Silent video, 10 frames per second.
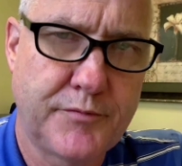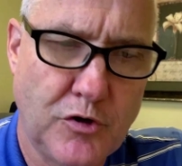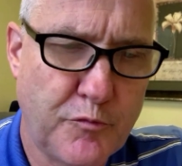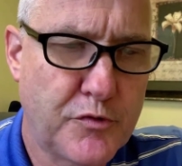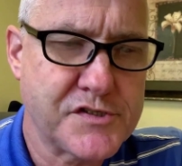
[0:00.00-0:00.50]
the
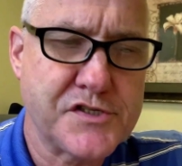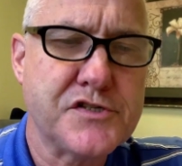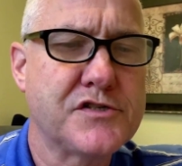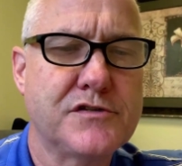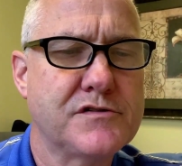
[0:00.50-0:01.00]
Bureau of
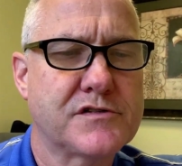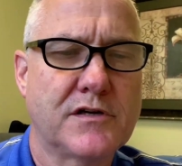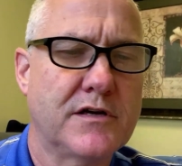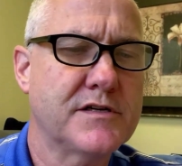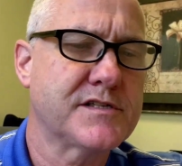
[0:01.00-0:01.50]
Prisons
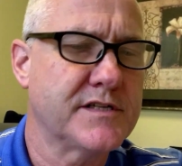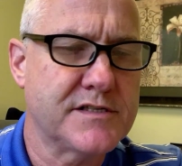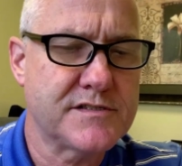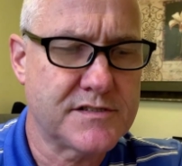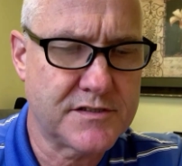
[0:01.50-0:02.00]
used the
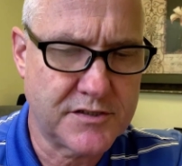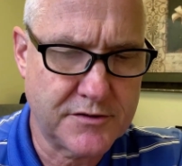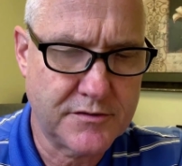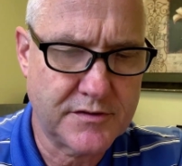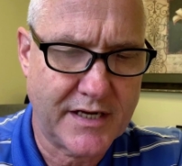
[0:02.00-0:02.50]
Hudson
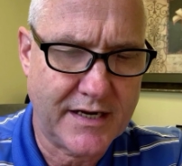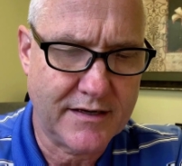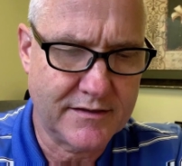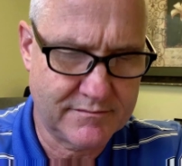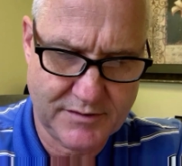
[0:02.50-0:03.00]
Institute
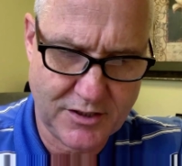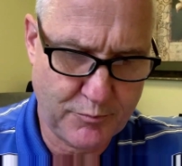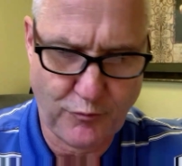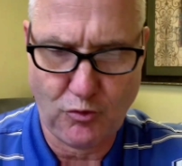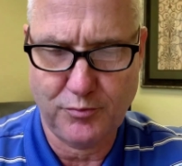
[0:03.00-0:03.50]

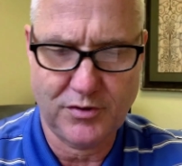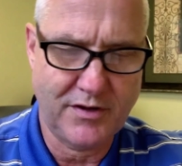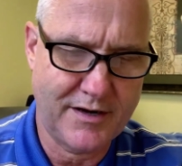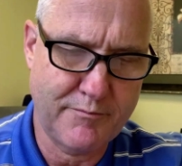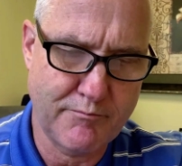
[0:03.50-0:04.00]
and
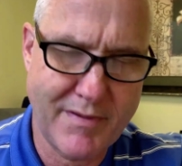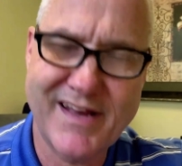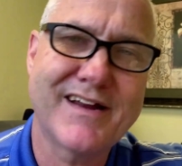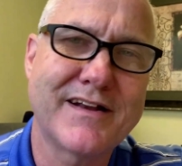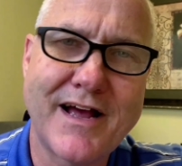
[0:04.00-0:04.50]
performed a lot of
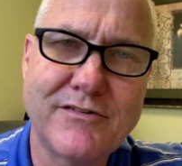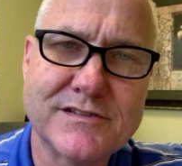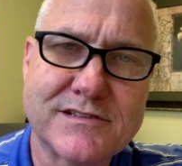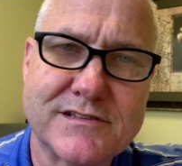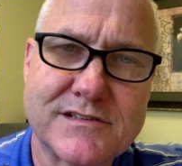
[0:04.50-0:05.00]

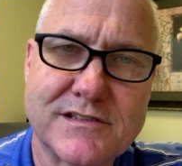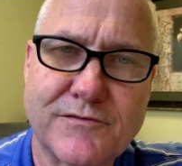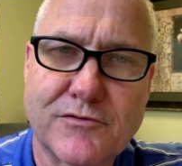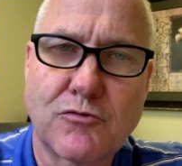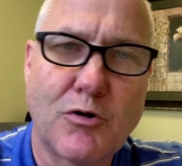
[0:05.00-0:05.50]

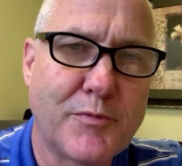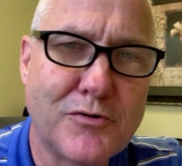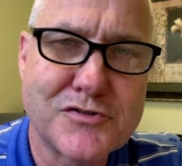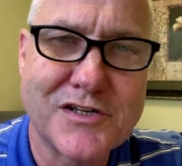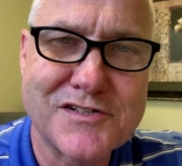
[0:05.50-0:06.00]
meta-analysis of
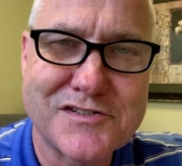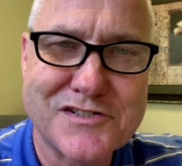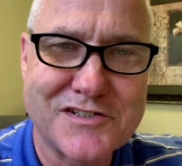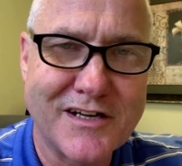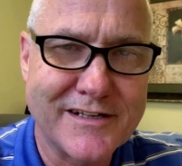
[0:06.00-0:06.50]
criminal
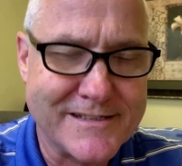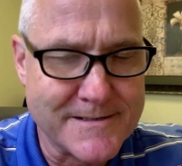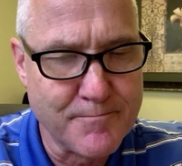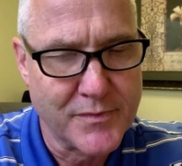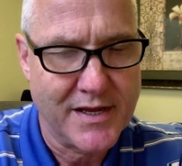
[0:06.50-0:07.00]
justice
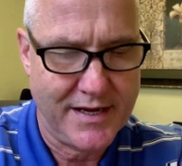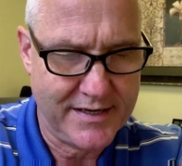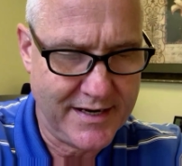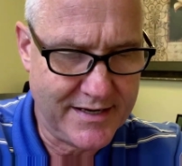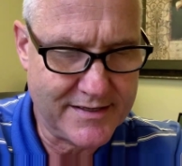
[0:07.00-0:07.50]
studies and